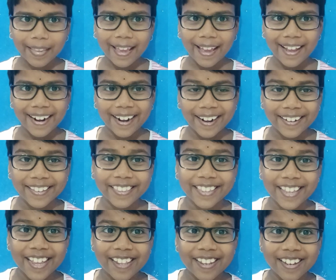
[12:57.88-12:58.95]
And
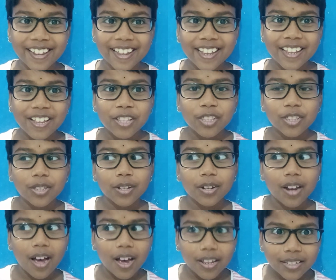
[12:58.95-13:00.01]
then the
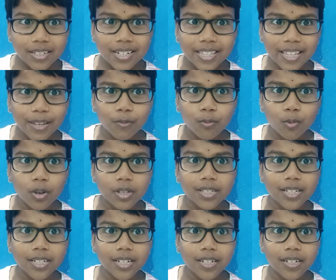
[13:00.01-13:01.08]
last thief was
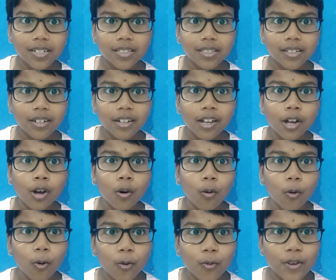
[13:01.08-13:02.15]
hidden in the
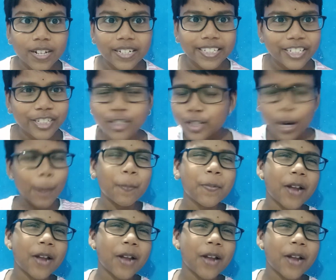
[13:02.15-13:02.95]
oven, jumped